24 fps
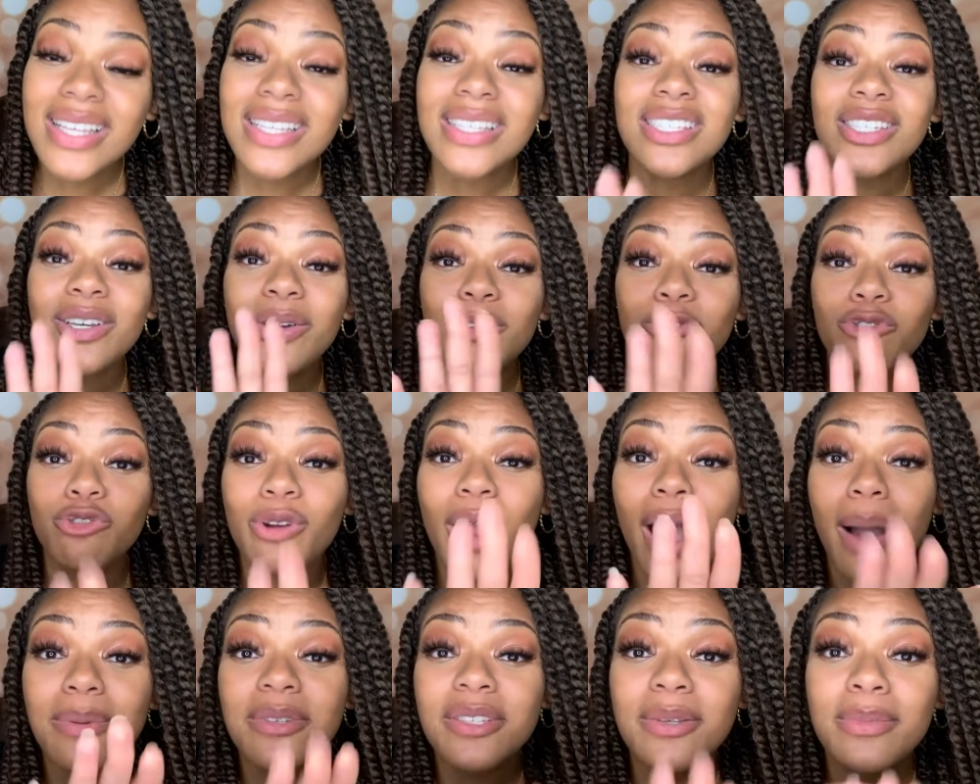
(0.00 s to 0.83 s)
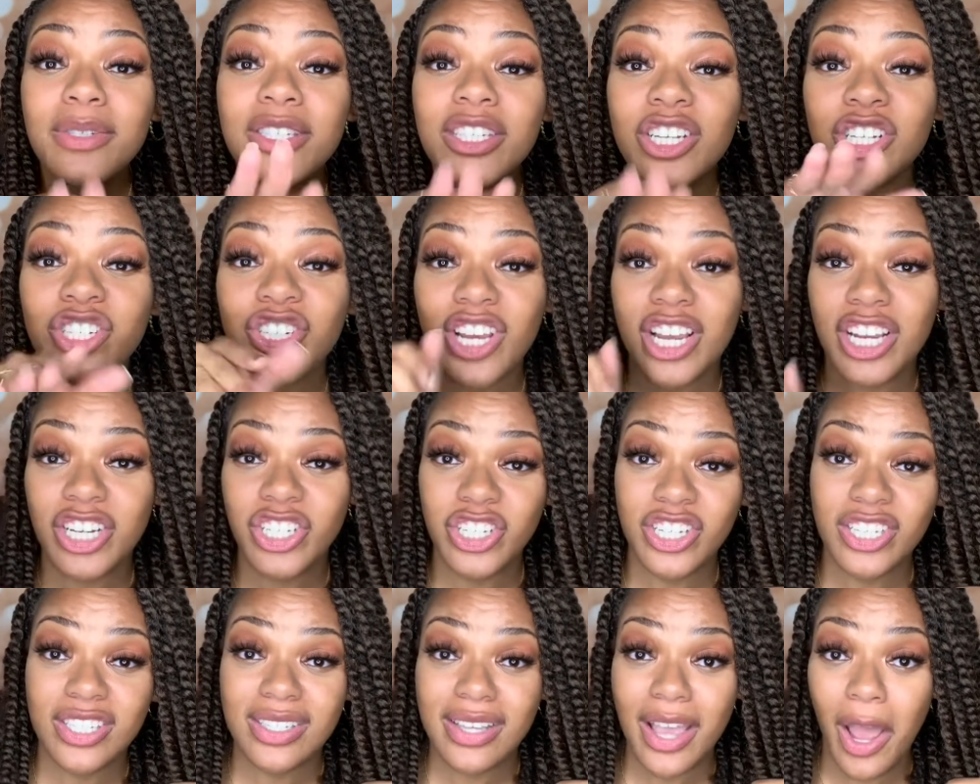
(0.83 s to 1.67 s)
So drop some
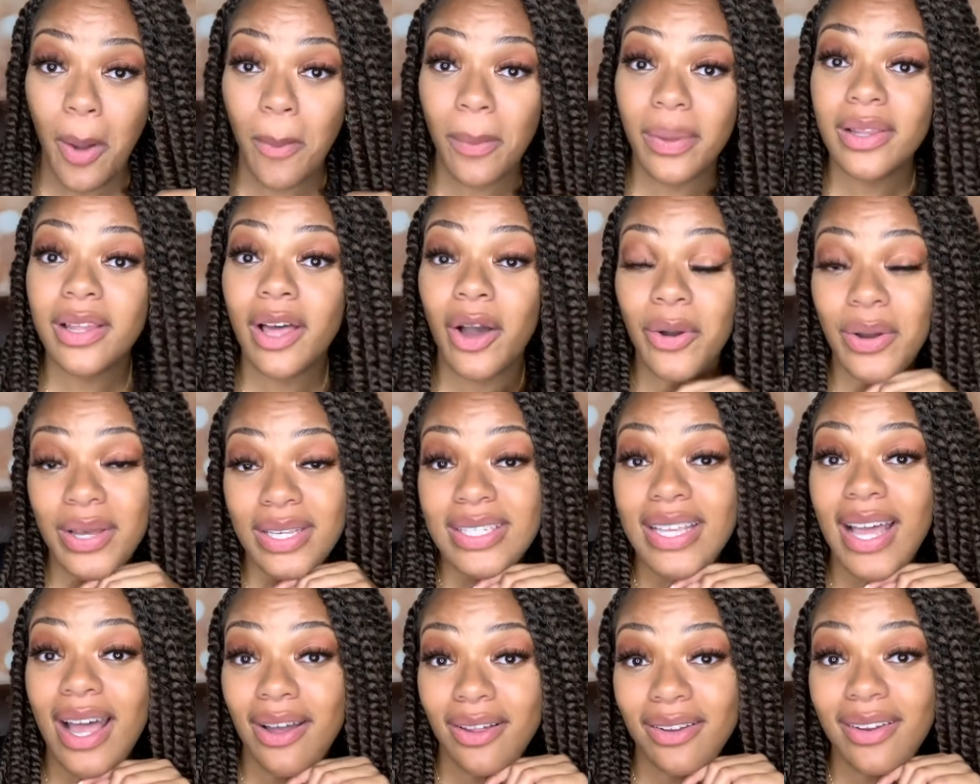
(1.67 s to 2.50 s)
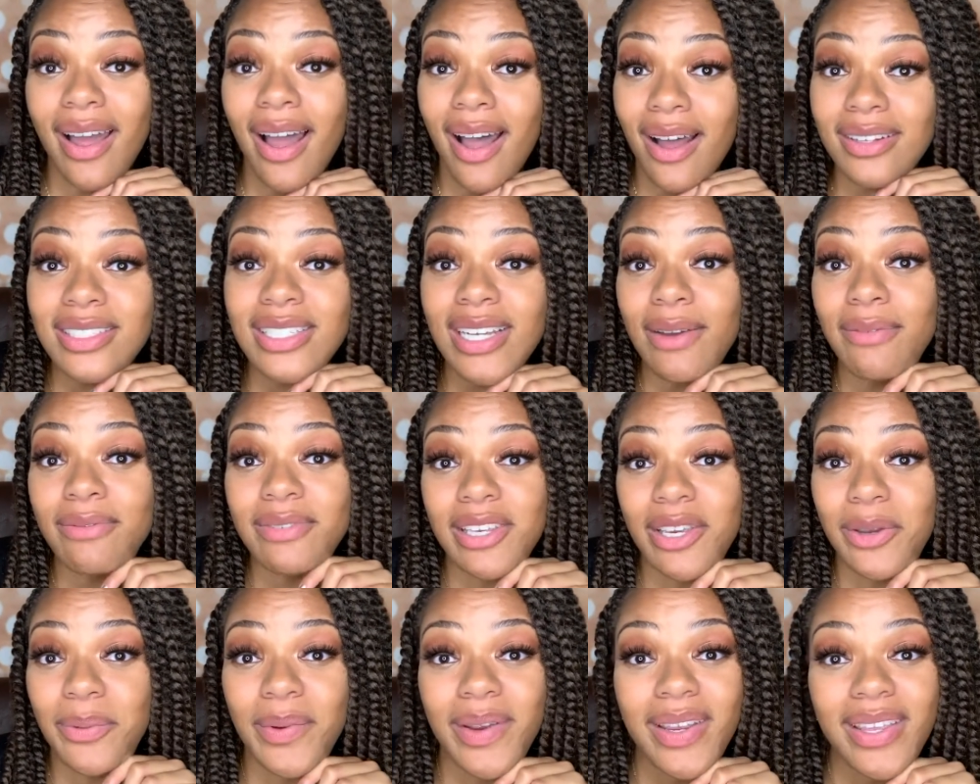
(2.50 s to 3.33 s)
suggestions down below because I'll, I'll
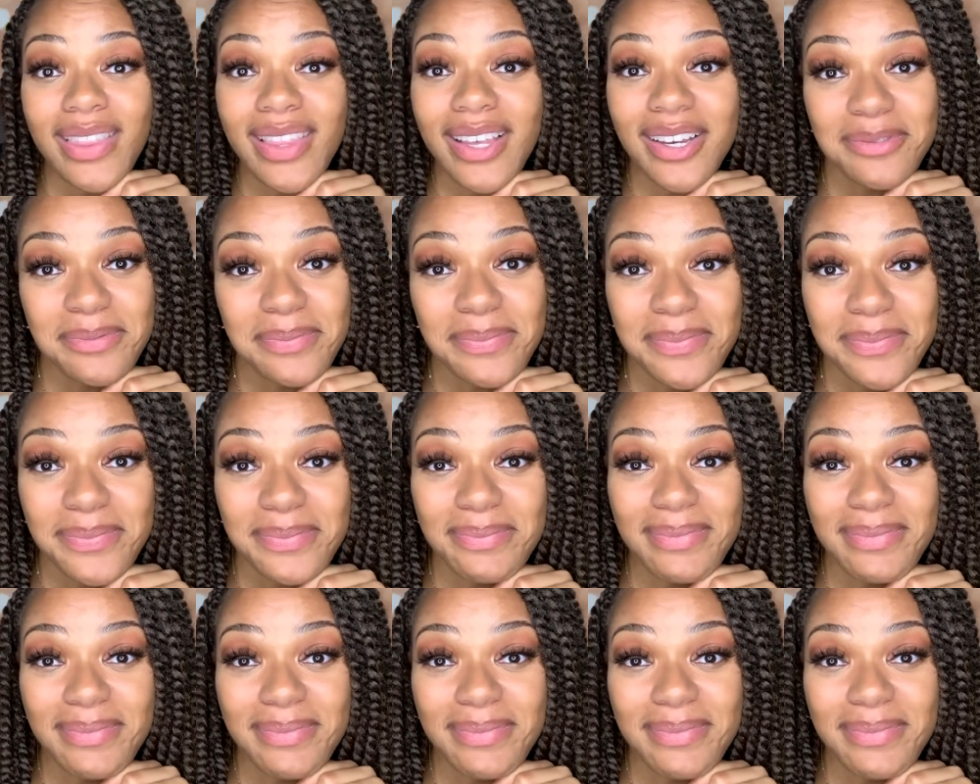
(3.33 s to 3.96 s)
definitely read them.